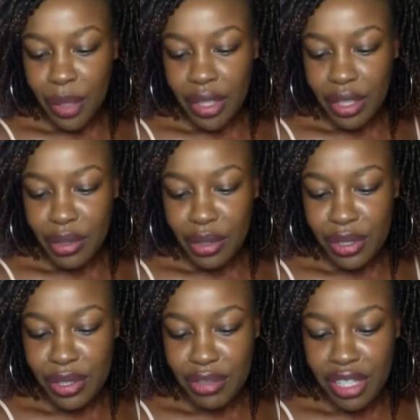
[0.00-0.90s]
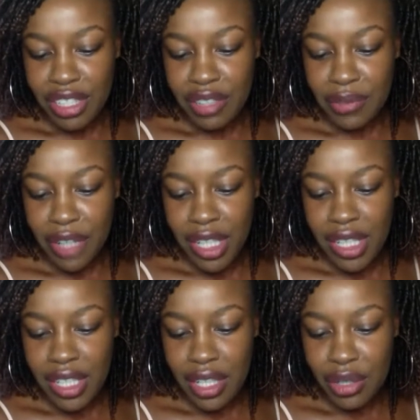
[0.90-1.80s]
What are goals to reach in
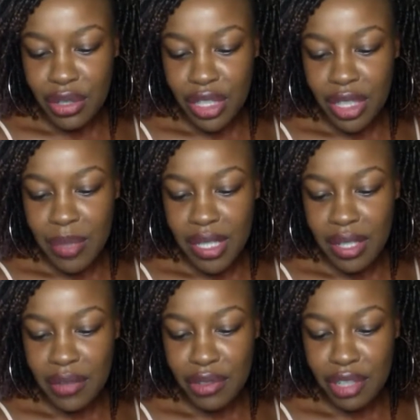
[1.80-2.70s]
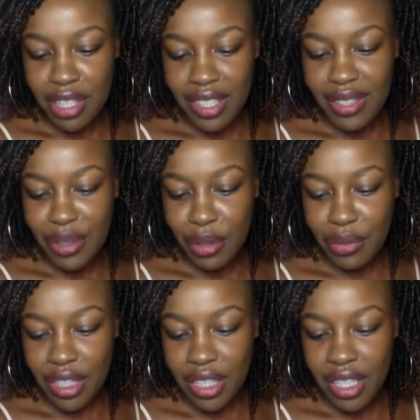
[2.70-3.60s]
France, and how do you keep safe during this
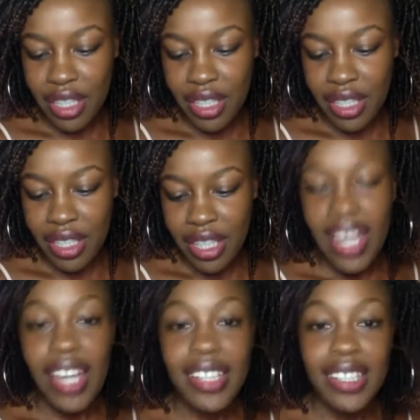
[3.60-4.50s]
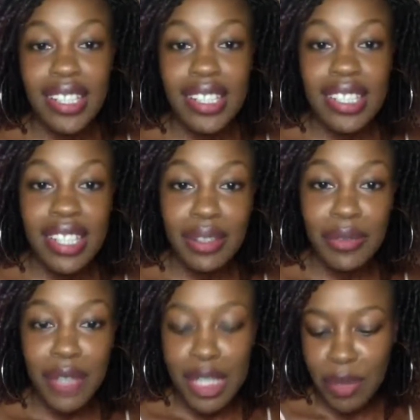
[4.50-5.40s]
COVID? I didn't
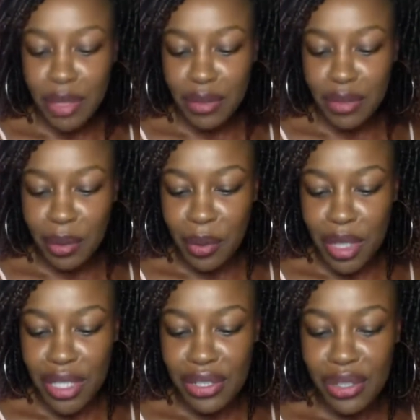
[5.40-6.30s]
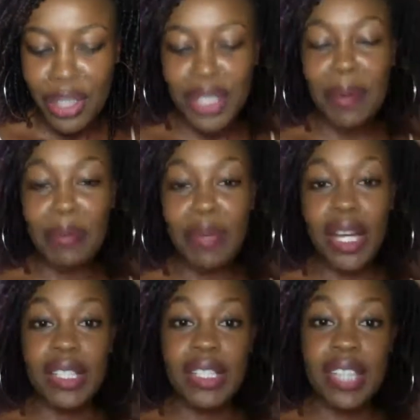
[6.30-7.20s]
understand the first part of the question,
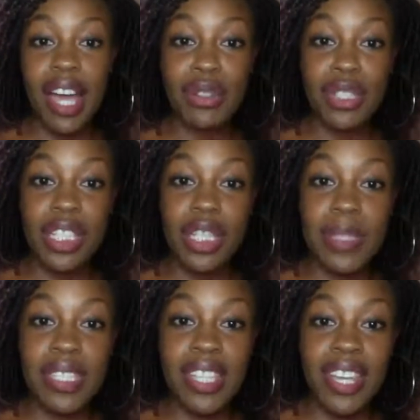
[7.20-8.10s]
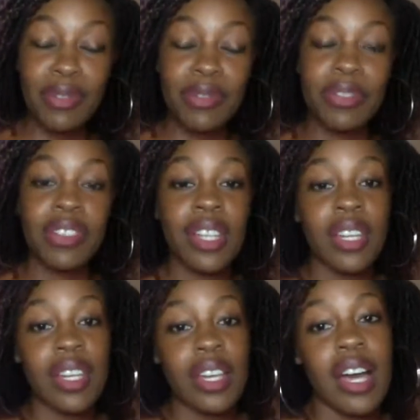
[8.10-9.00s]
but how to keep safe.
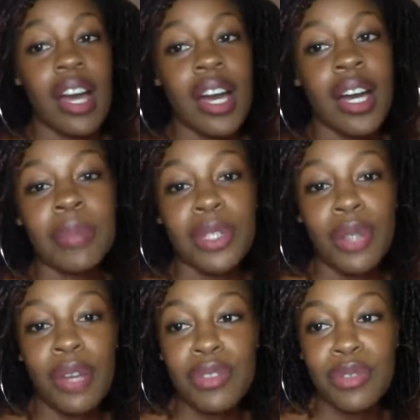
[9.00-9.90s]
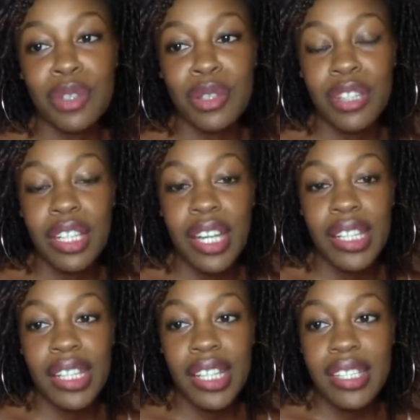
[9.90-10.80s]
You have to follow the
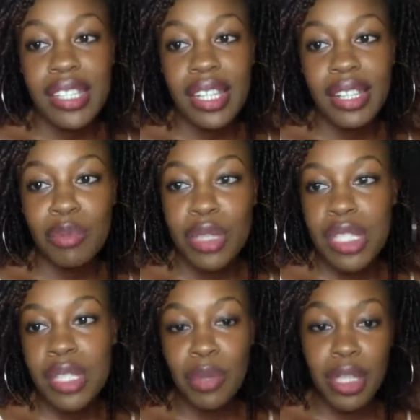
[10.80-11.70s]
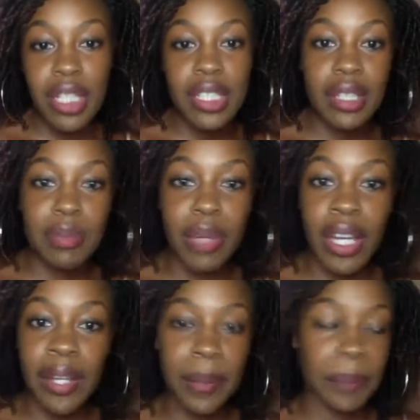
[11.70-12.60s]
guidelines that have been stipulated
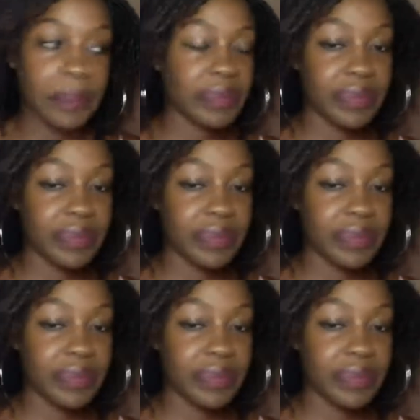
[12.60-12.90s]
by,